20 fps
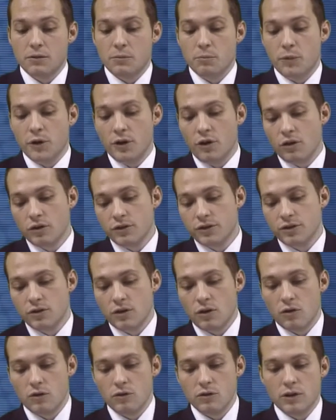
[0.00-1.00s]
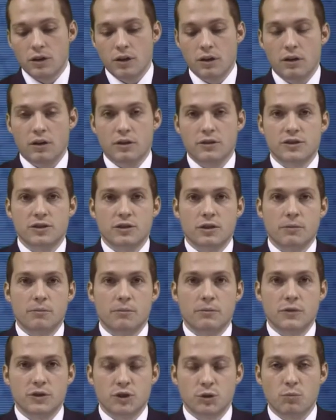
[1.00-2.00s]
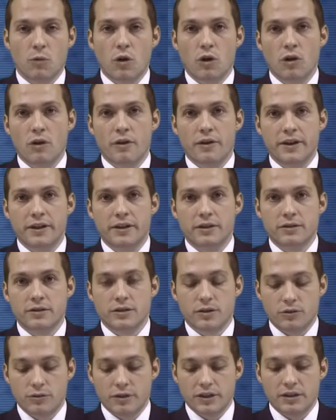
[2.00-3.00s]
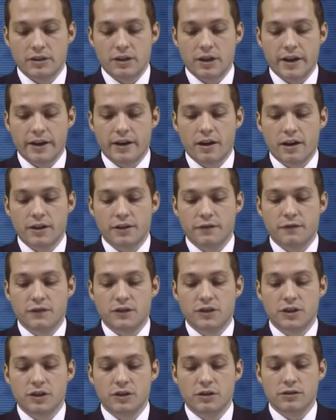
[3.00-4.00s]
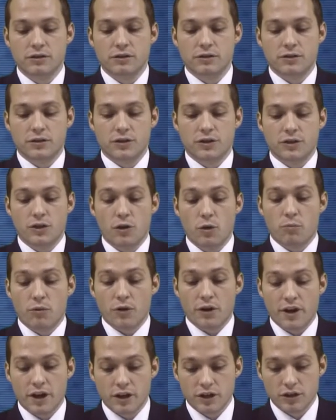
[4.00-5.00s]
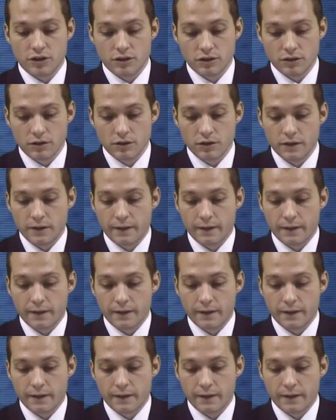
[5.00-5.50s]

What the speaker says: but also some smaller industries like artificial snow production